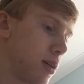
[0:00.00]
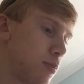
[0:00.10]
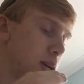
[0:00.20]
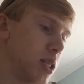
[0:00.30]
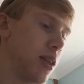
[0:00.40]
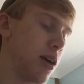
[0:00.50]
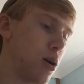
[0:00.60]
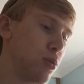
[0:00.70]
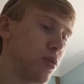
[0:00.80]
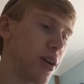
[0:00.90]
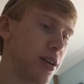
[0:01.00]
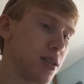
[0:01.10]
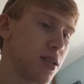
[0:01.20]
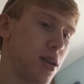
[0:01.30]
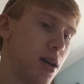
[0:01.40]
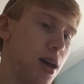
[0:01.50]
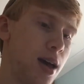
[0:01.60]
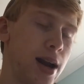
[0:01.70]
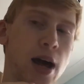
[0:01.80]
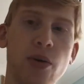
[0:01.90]
that's basically the arms race
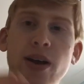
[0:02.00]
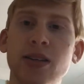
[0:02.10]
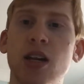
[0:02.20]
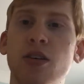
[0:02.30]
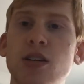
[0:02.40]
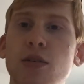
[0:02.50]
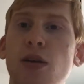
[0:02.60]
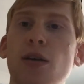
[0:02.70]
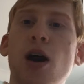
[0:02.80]
and how it accelerated,